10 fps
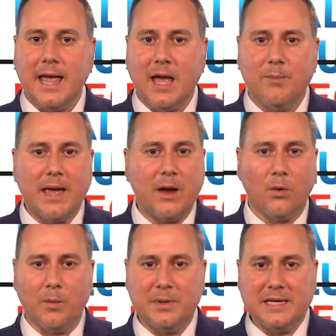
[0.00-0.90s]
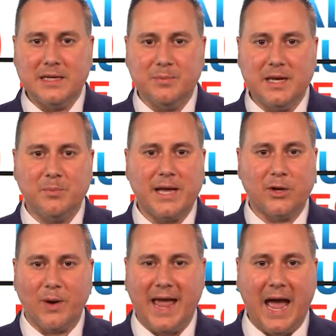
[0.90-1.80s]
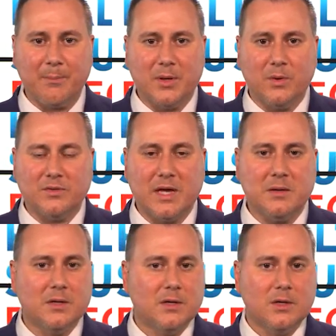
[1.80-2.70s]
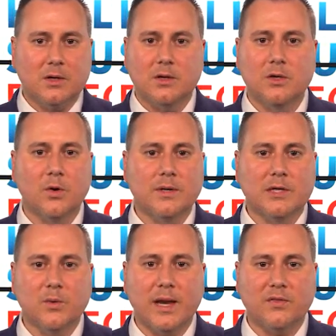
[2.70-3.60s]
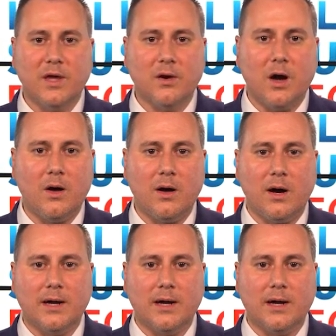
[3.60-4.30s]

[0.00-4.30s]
MA, or a PDP plan, you're happy with it, you don't need to do anything at all.